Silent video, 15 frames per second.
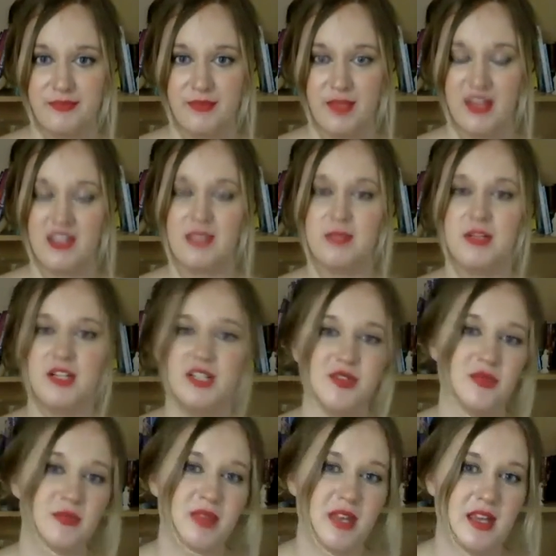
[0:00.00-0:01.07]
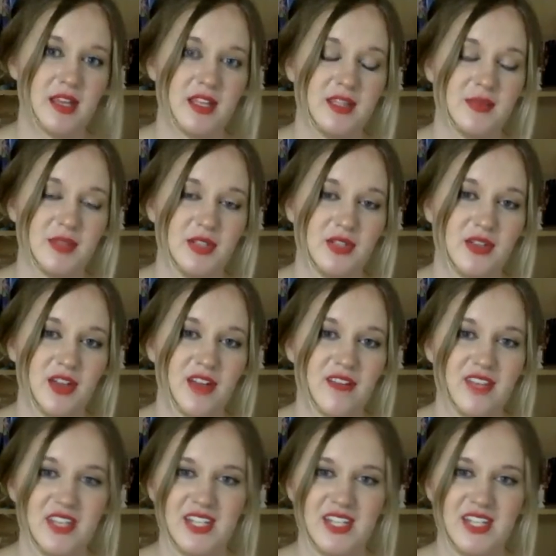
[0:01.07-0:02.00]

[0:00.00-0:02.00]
As spiritual beings, we do have the